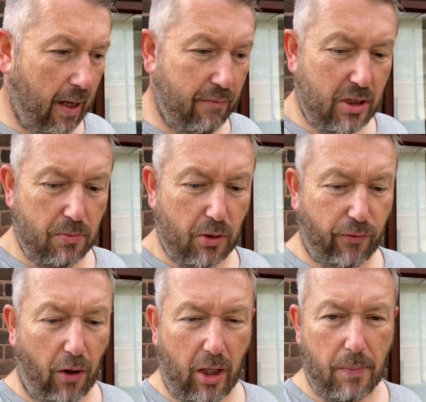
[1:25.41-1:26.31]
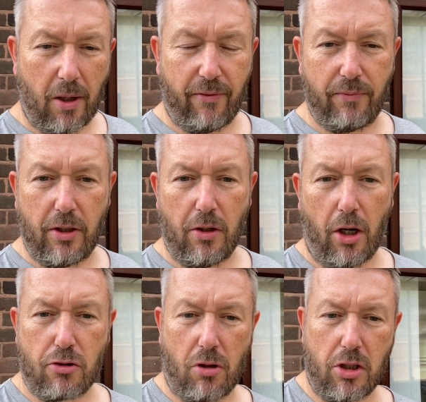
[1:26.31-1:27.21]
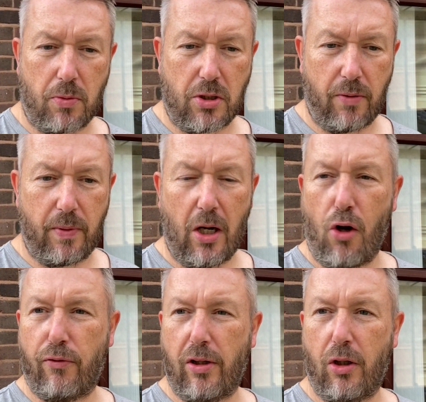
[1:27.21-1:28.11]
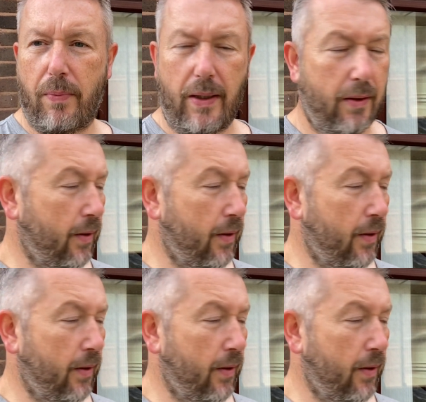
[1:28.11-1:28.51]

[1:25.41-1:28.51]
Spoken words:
everything was fine apart from the nitrites, which have been over a little bit.